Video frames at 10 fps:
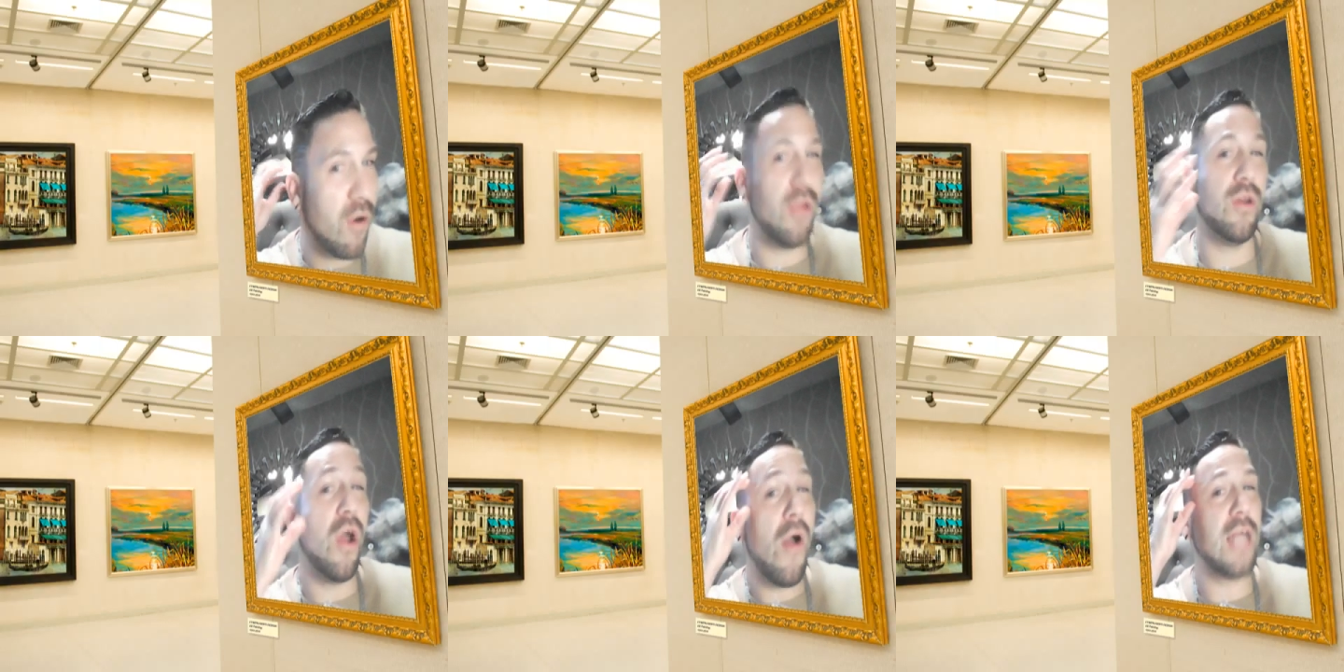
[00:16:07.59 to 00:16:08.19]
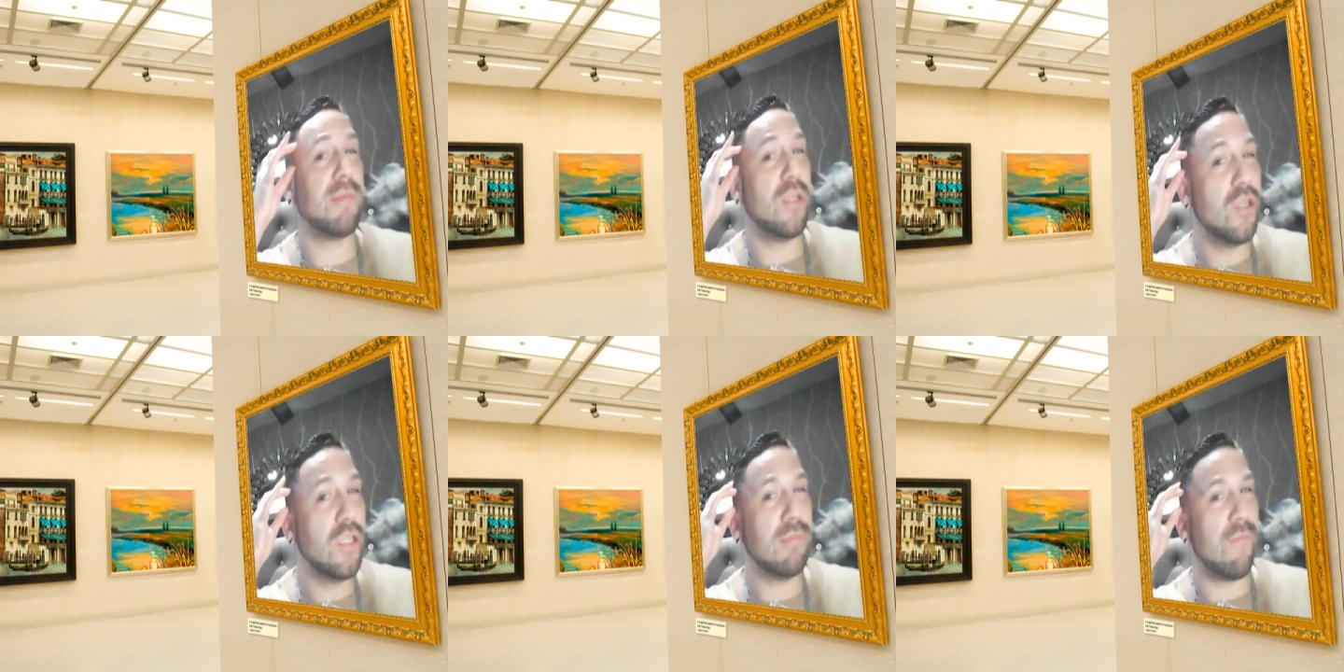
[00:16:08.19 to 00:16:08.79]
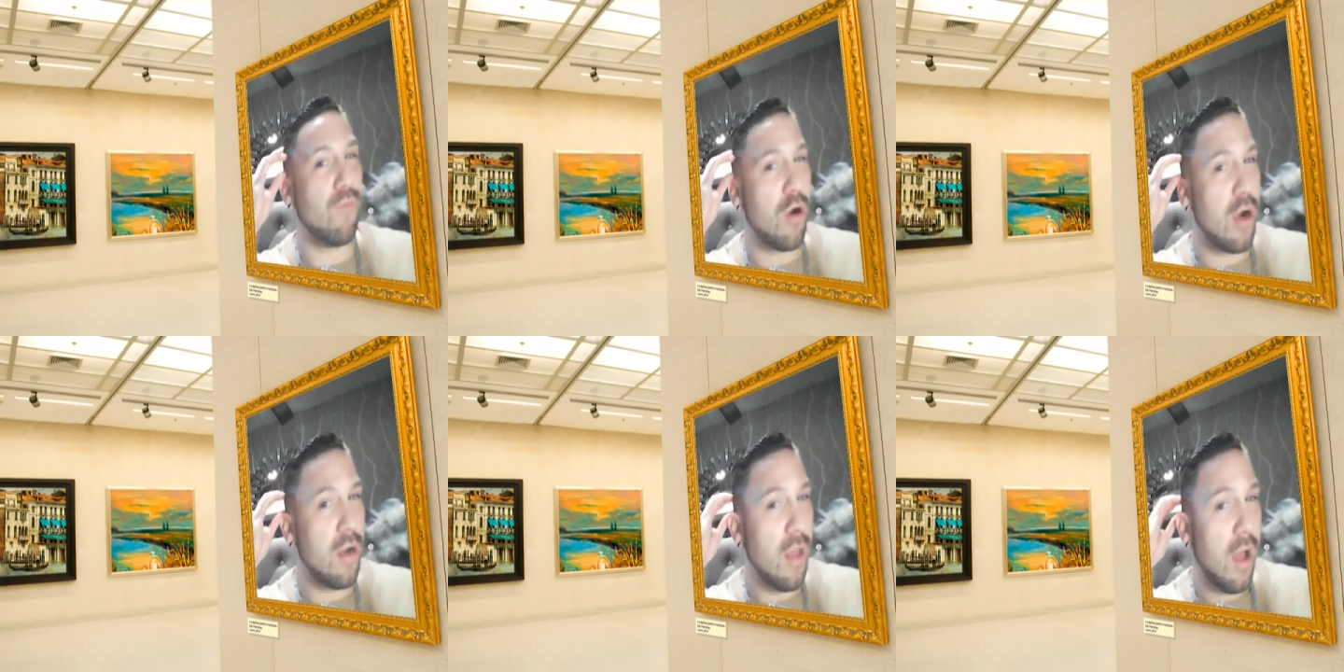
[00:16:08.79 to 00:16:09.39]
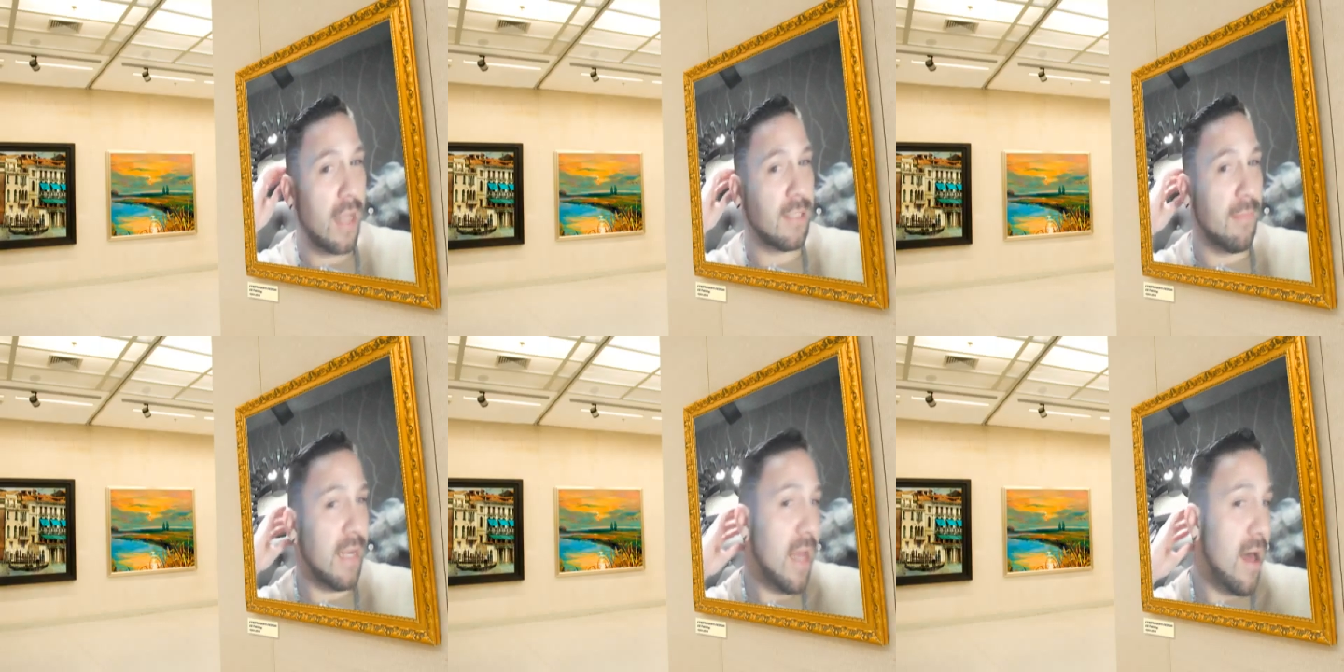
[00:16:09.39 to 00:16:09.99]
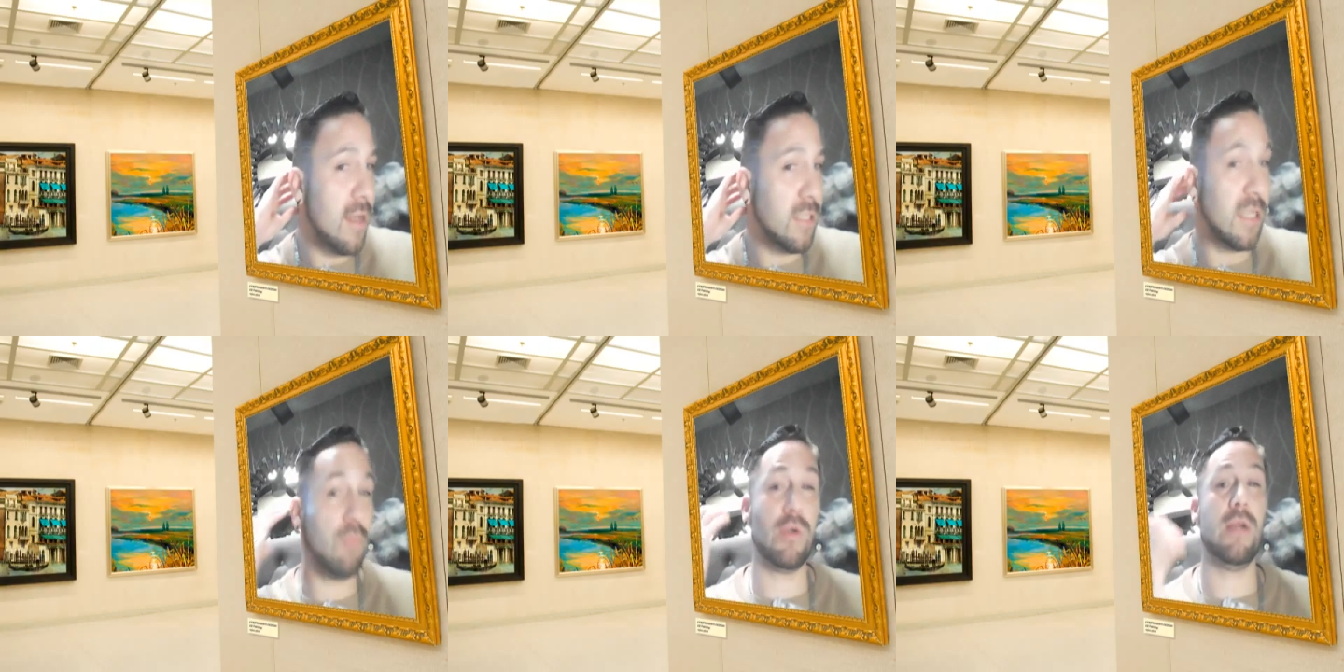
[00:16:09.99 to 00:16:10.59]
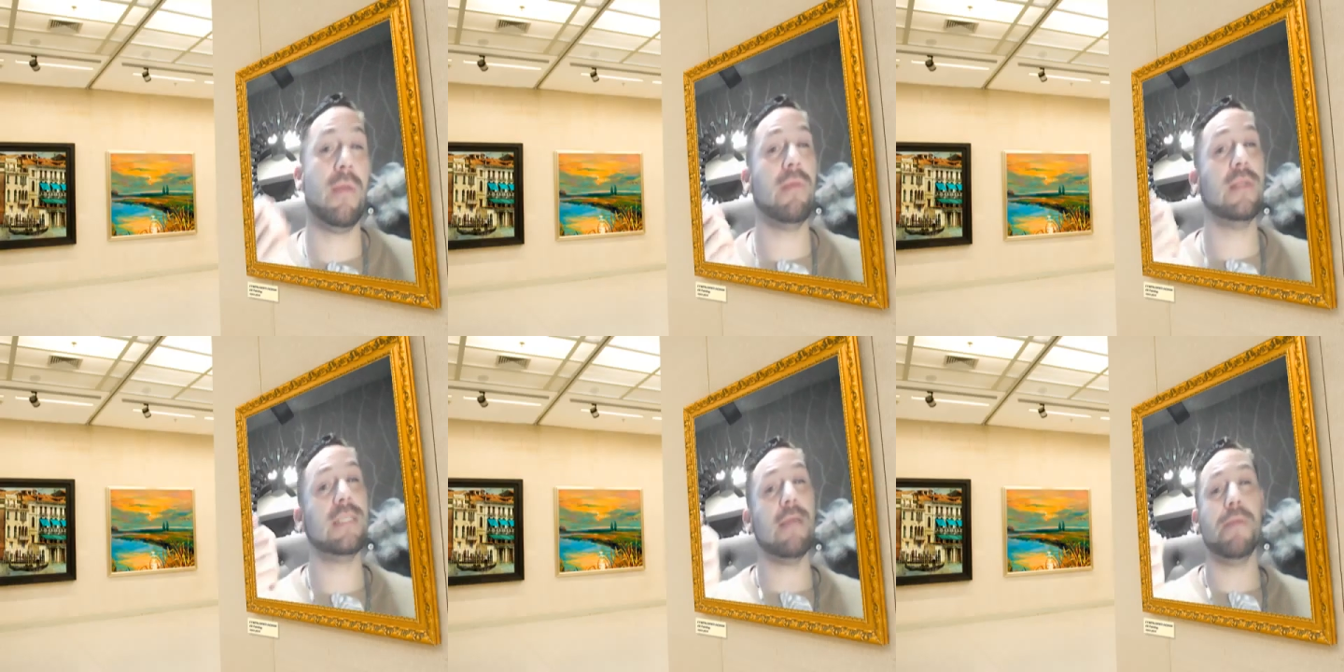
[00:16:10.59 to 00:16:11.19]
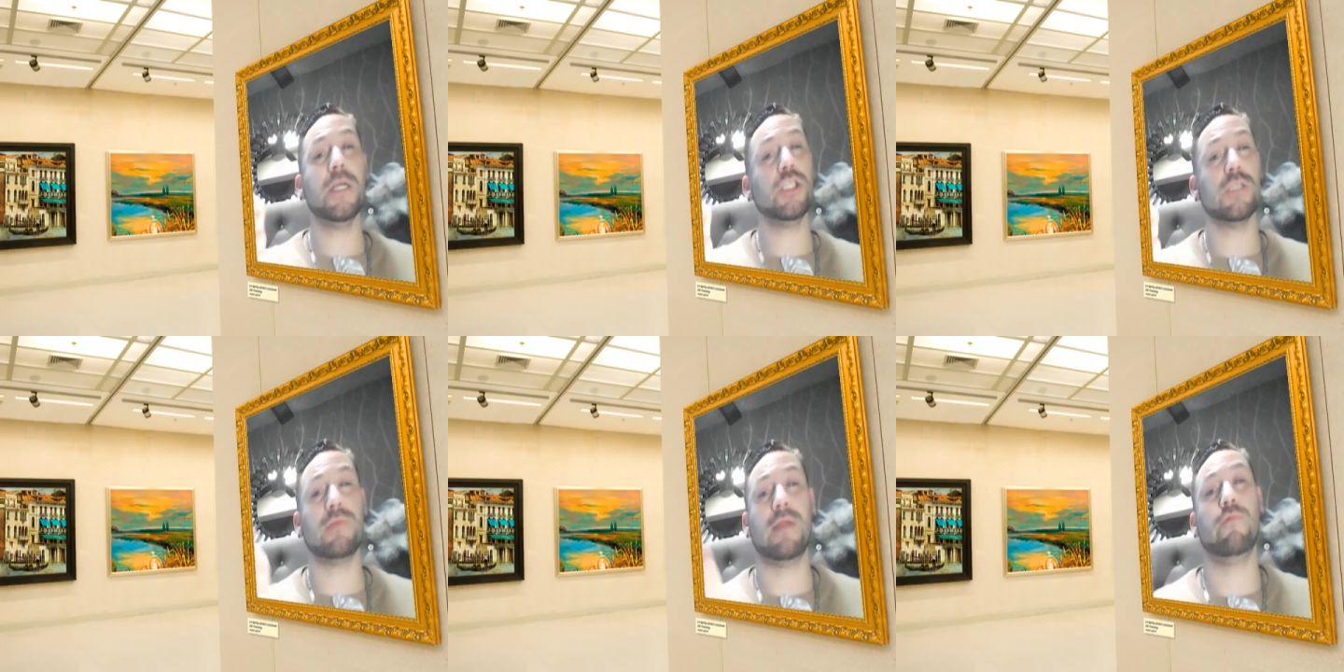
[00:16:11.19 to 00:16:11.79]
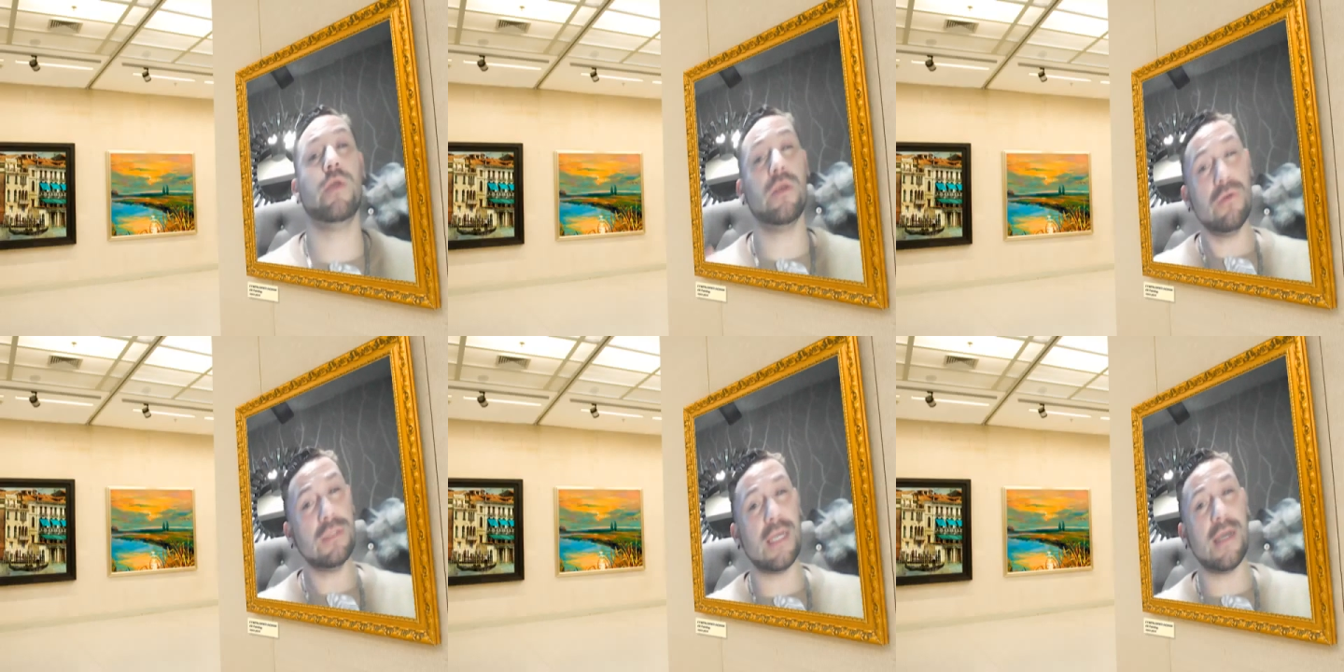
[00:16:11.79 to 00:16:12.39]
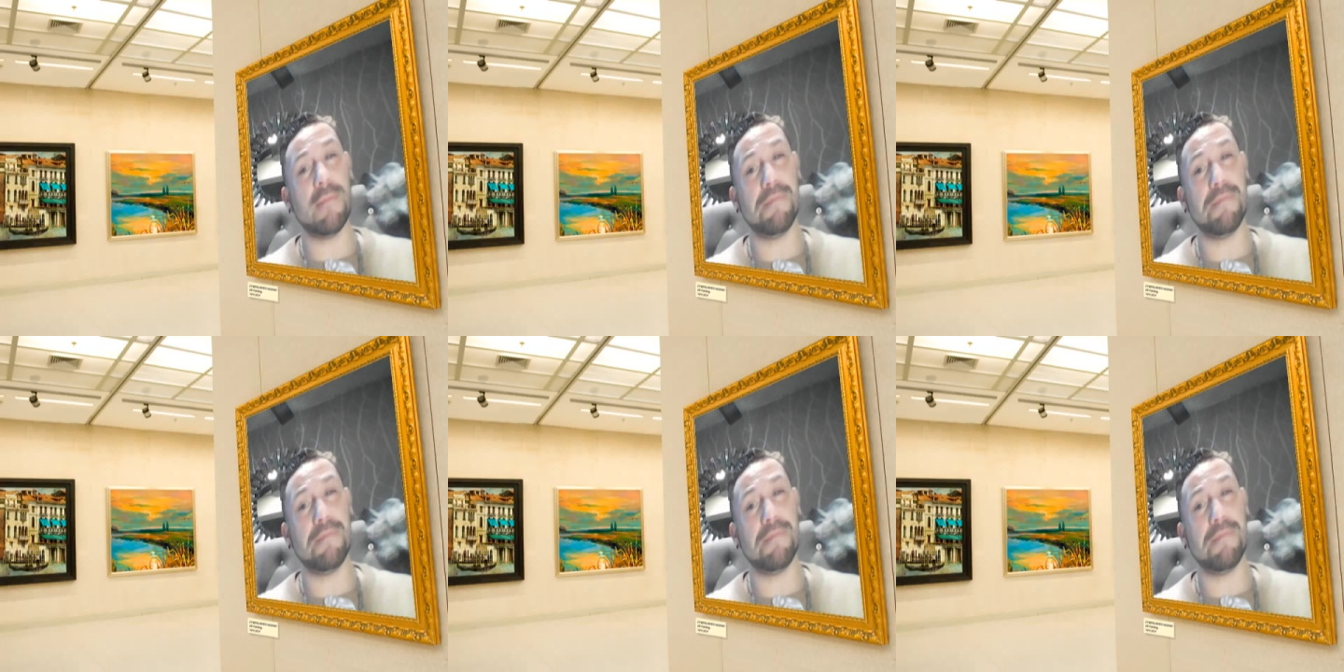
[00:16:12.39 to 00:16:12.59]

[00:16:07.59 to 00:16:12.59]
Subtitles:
has been used before on somebody else, and we're going to be able to take pictures whenever we use it.